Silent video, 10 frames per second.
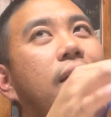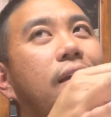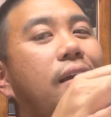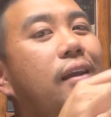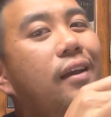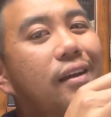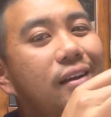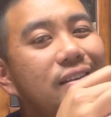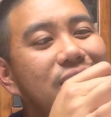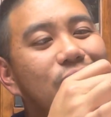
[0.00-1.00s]

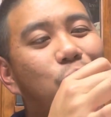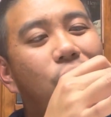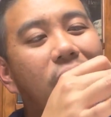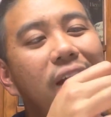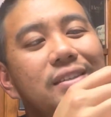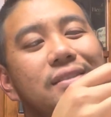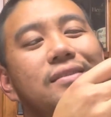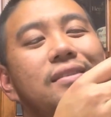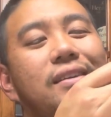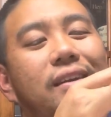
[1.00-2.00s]
and
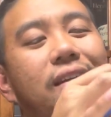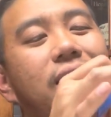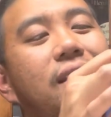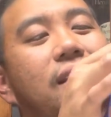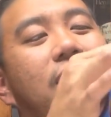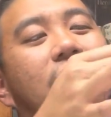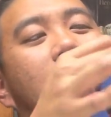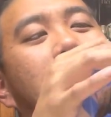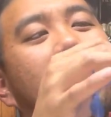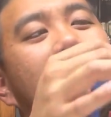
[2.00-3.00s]
surprisingly,
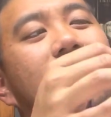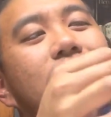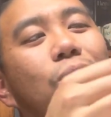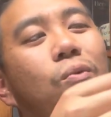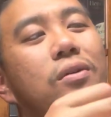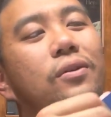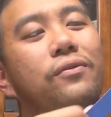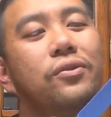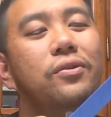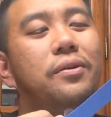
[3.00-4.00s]
I'm liking the 1
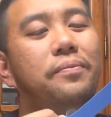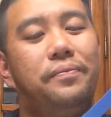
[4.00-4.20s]
over grip.